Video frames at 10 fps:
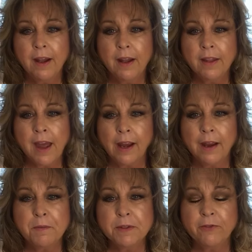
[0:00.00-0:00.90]
that
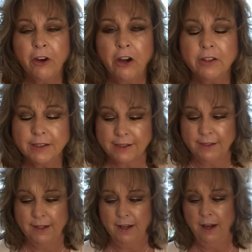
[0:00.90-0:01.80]
comes first.
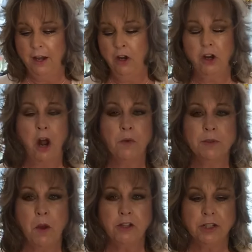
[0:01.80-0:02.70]
You could always
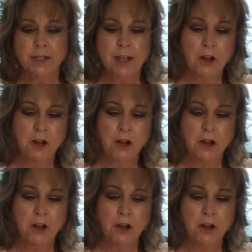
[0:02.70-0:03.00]
watch this on a